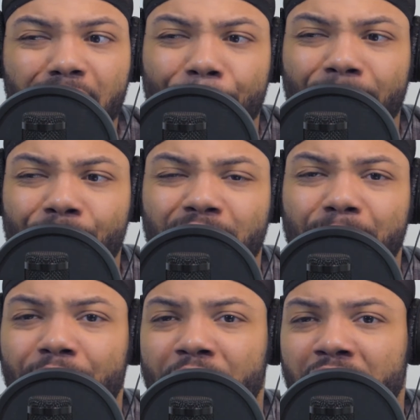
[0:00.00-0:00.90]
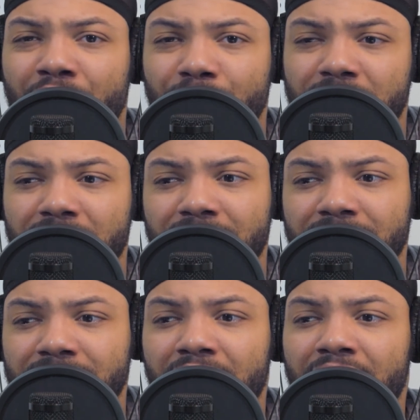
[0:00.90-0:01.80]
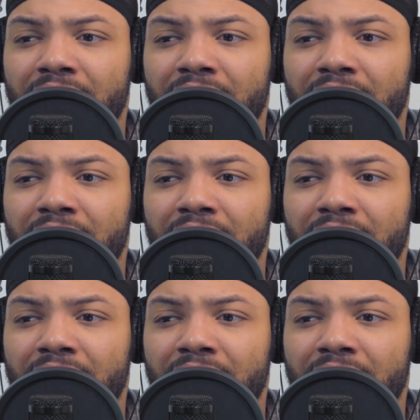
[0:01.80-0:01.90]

I'm not really a big fan of those things.